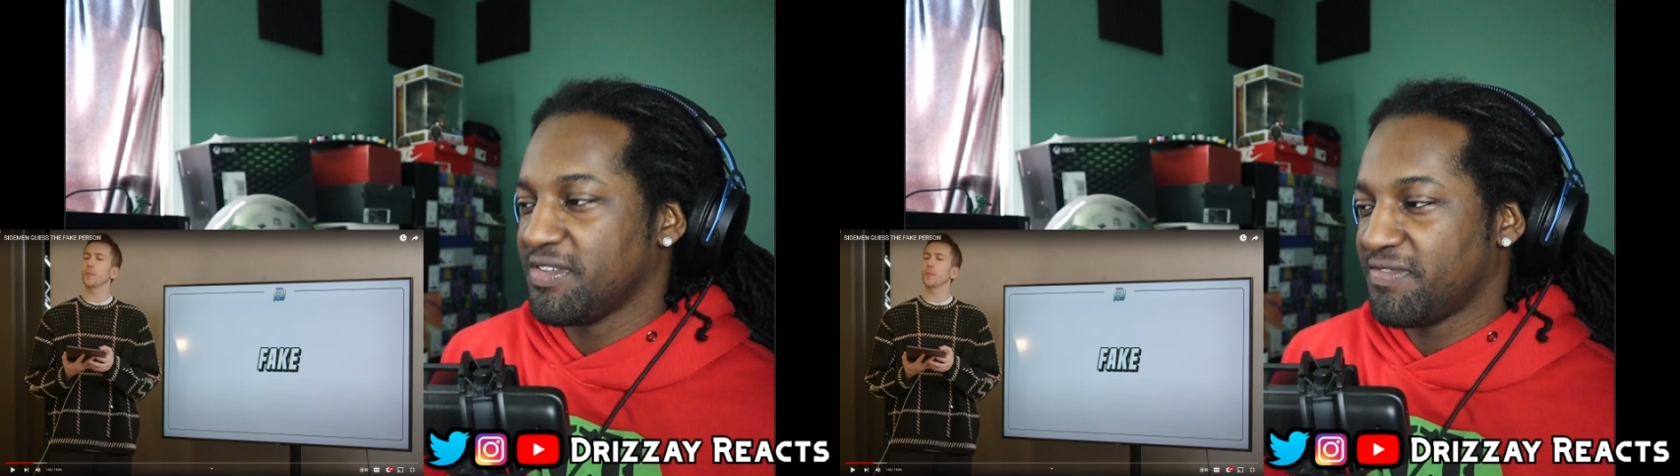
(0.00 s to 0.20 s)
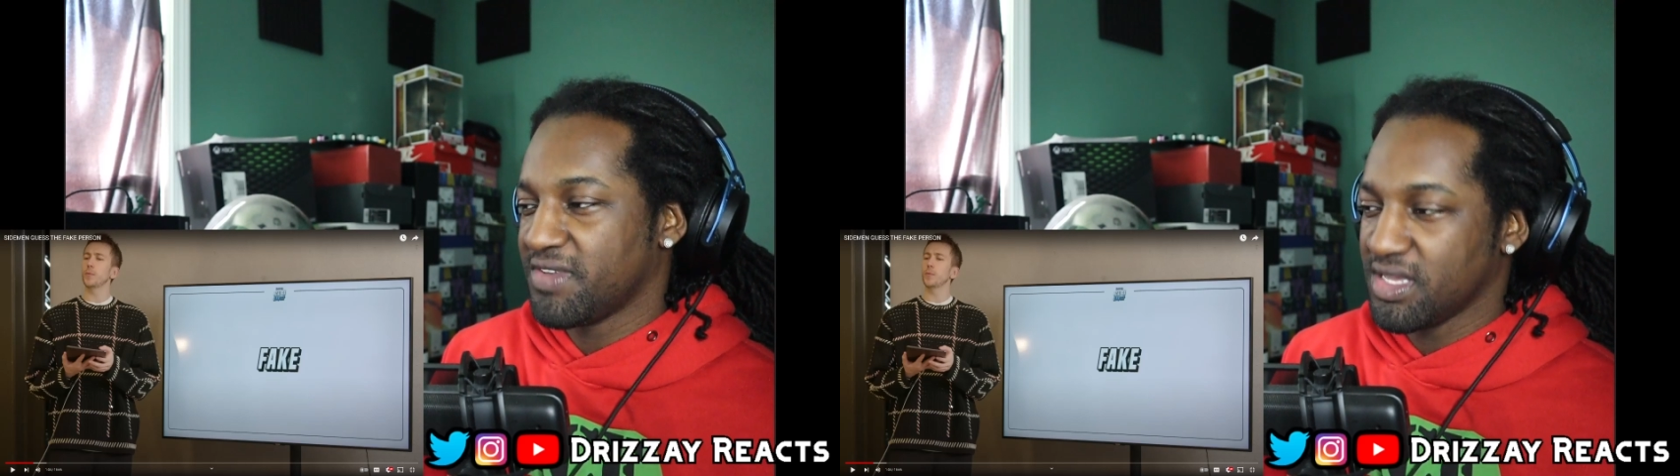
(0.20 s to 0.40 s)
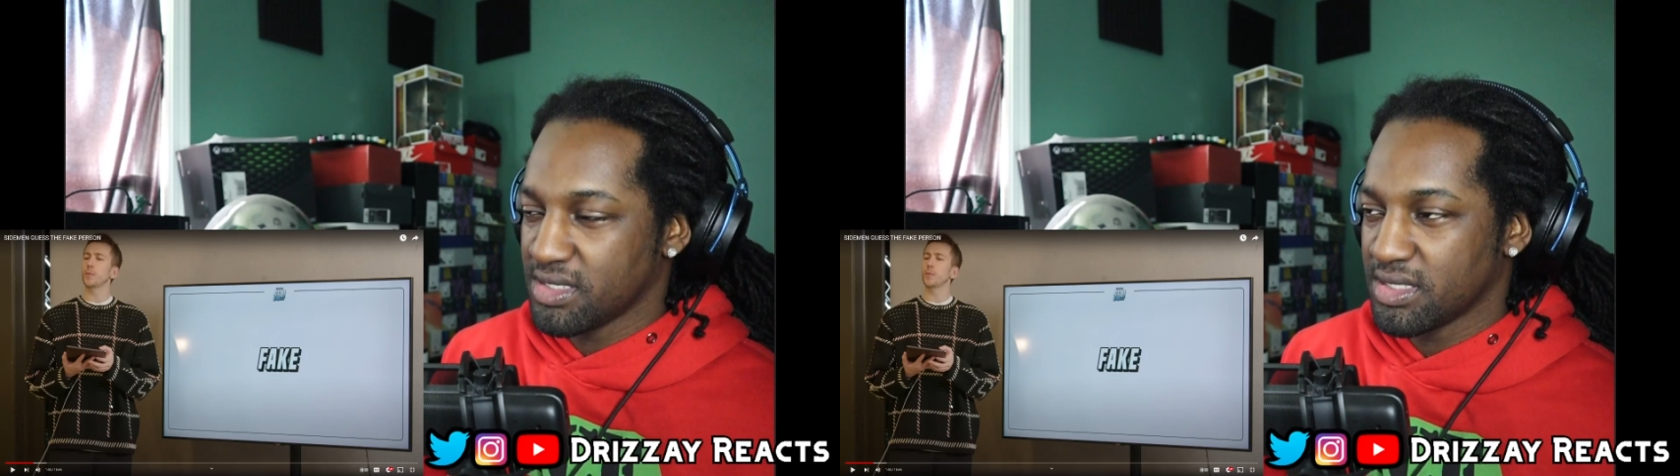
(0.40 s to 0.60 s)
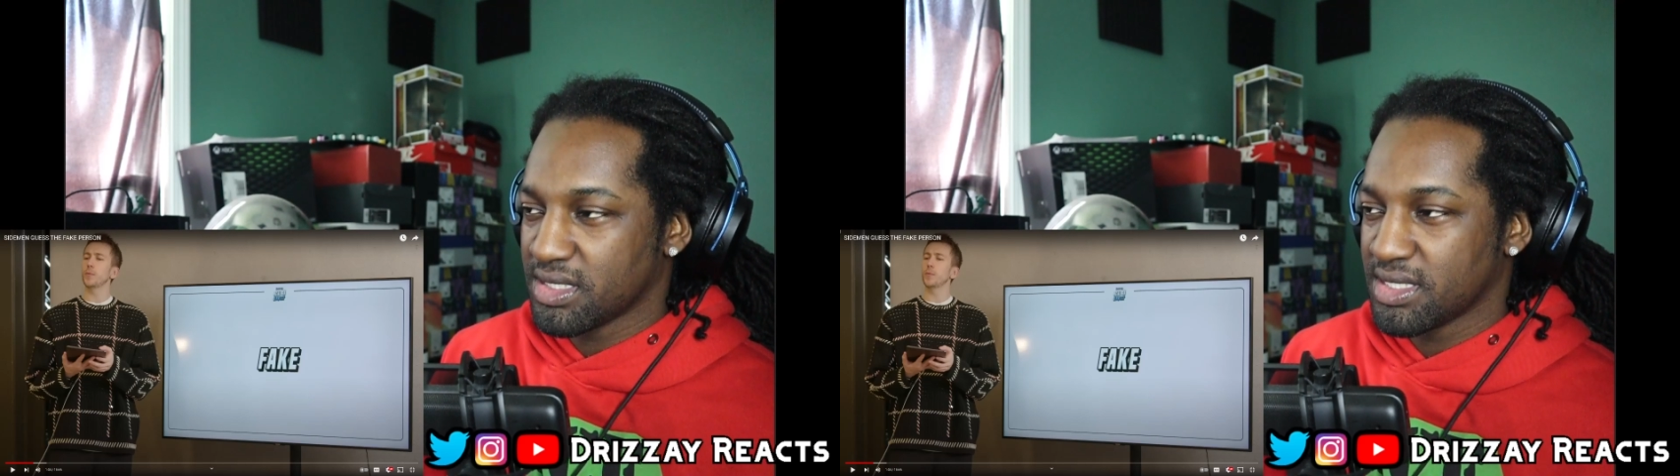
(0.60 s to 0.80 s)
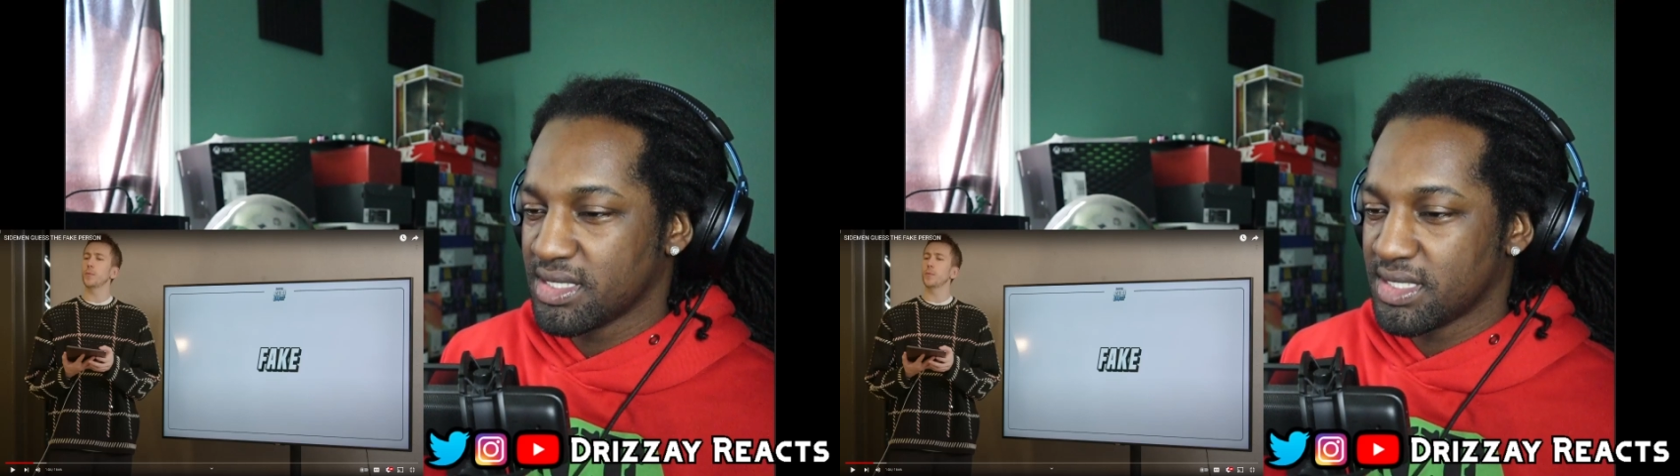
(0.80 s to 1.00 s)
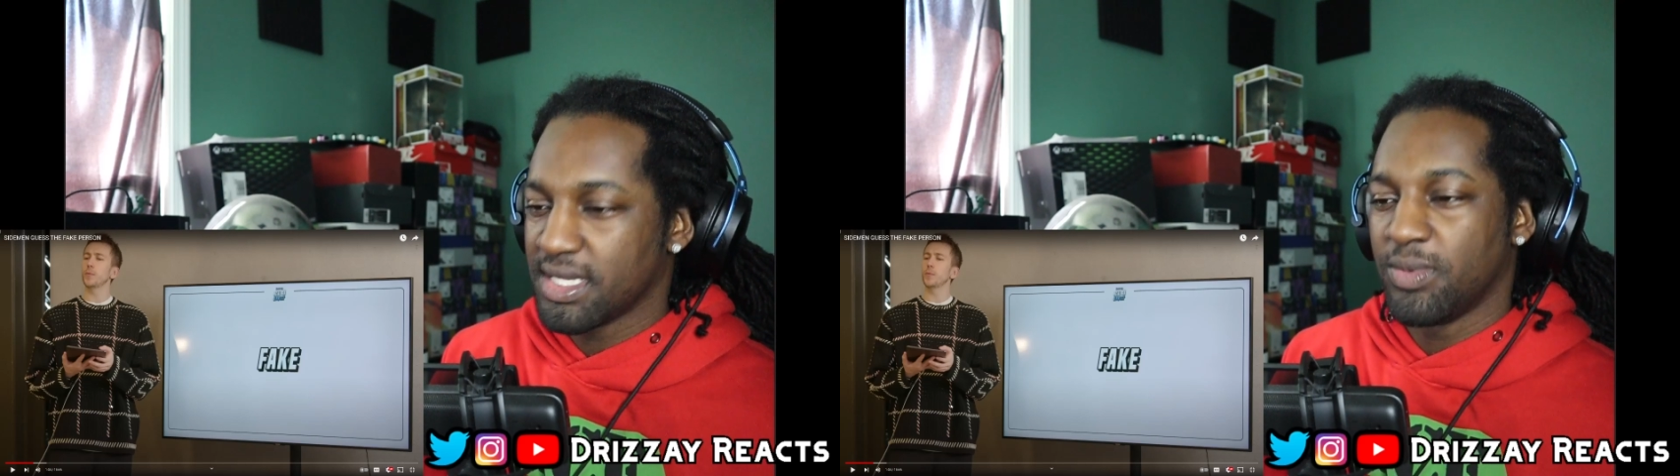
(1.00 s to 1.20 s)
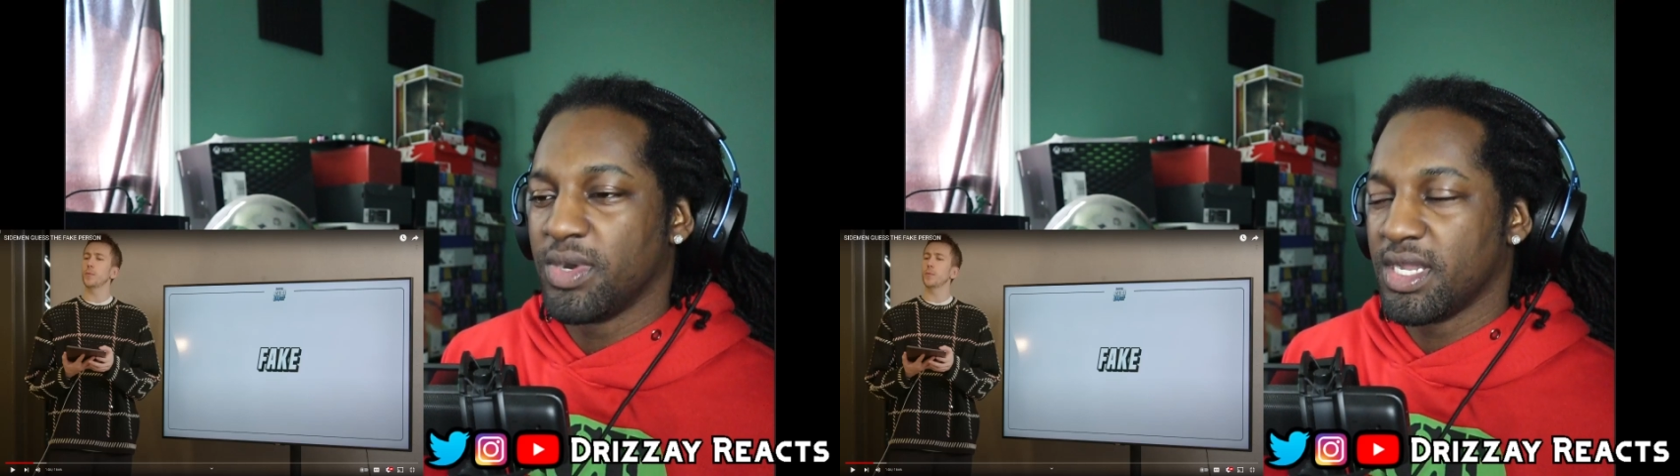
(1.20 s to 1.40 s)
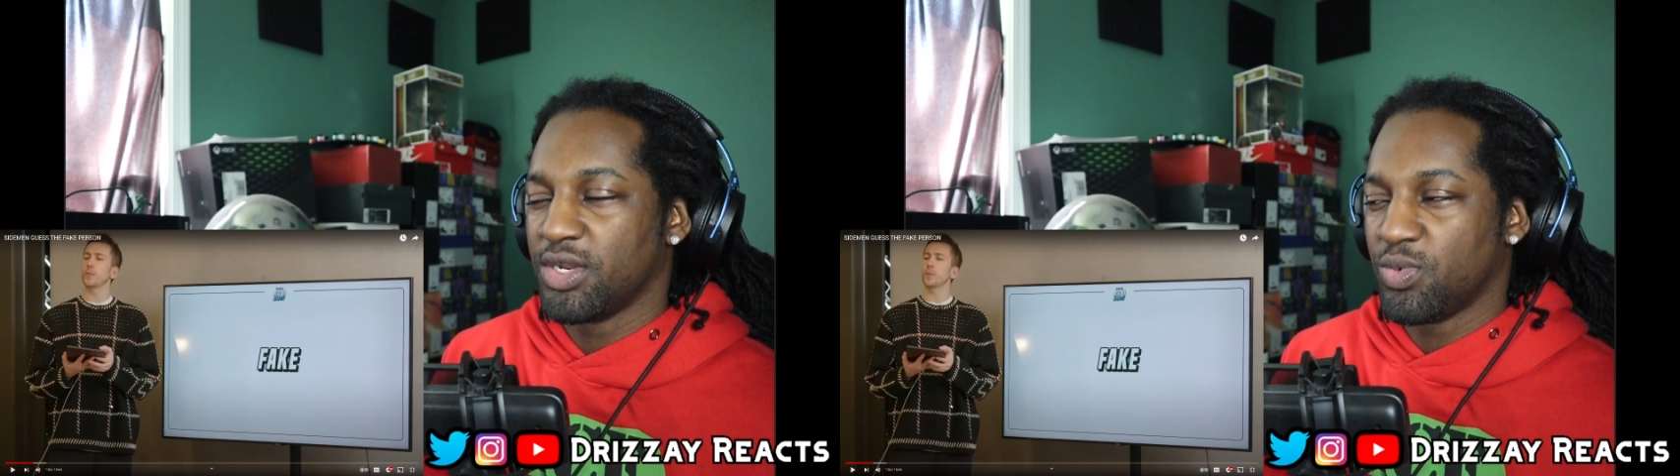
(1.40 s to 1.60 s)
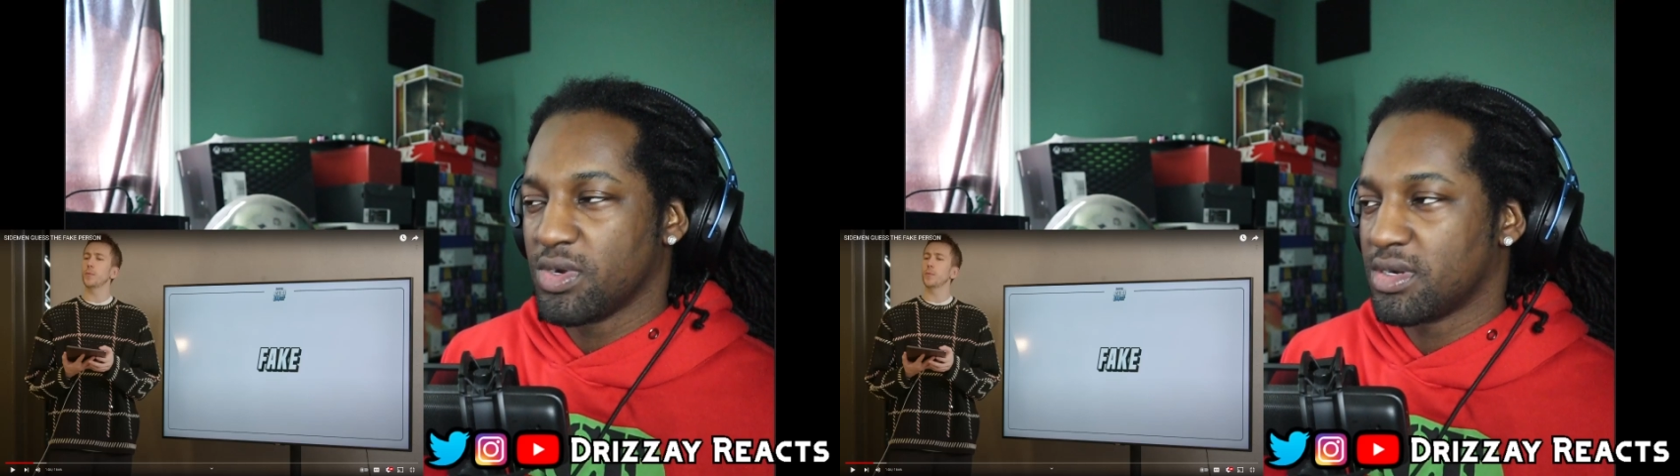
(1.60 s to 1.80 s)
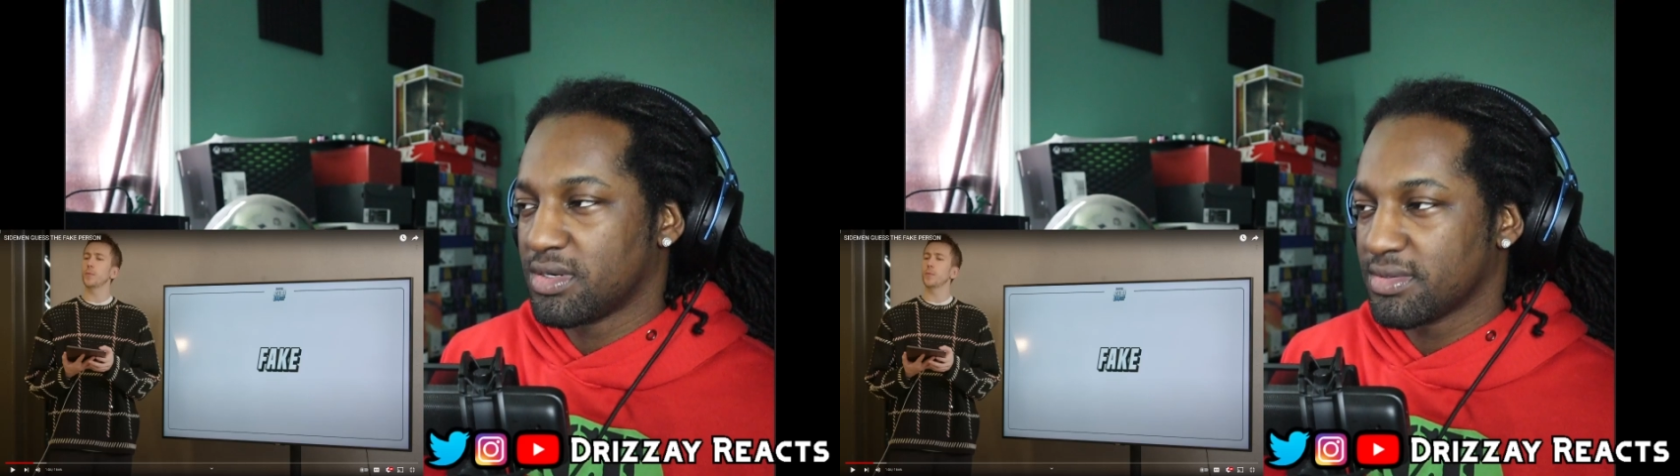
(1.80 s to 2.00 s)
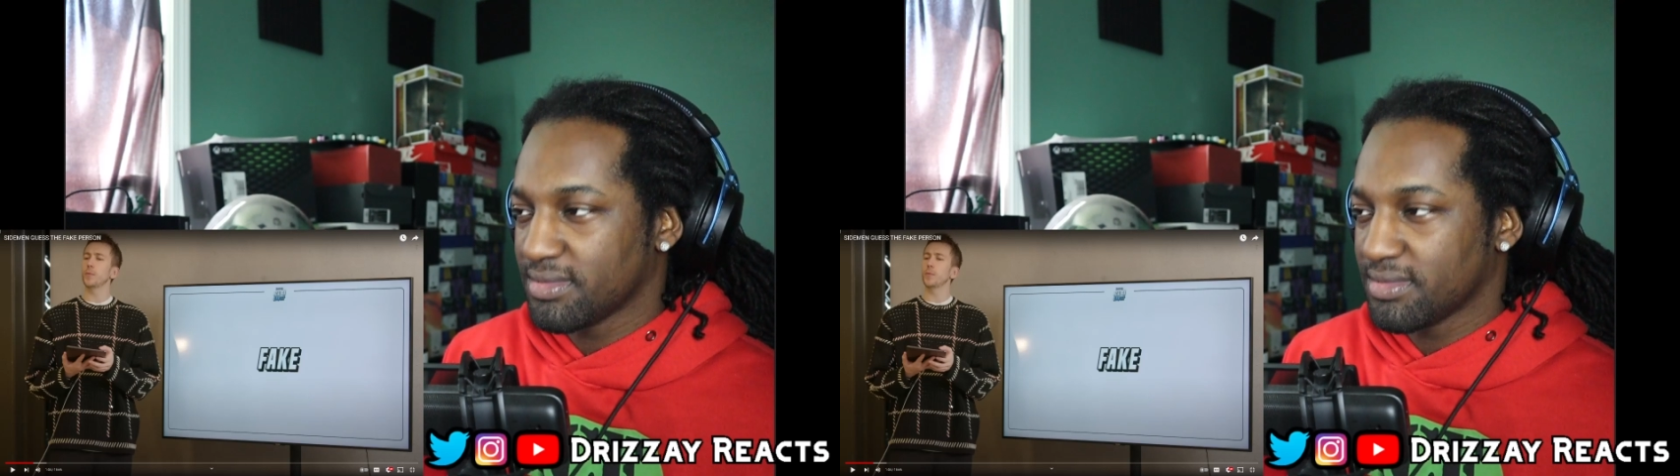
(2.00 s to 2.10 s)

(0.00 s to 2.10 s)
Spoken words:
Fingers somewhere in the world.